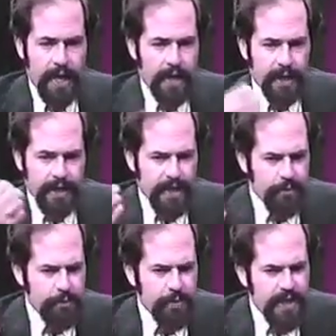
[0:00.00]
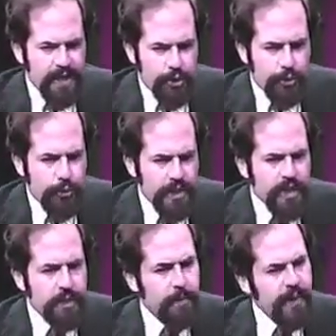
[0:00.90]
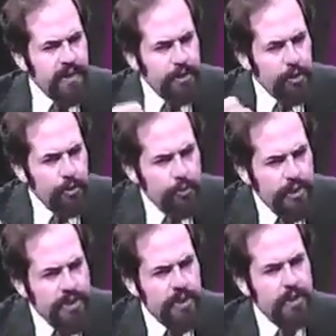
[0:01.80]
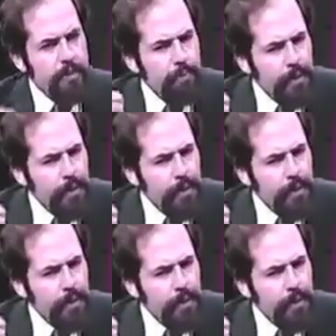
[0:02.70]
and I kept being intrigued by the increasing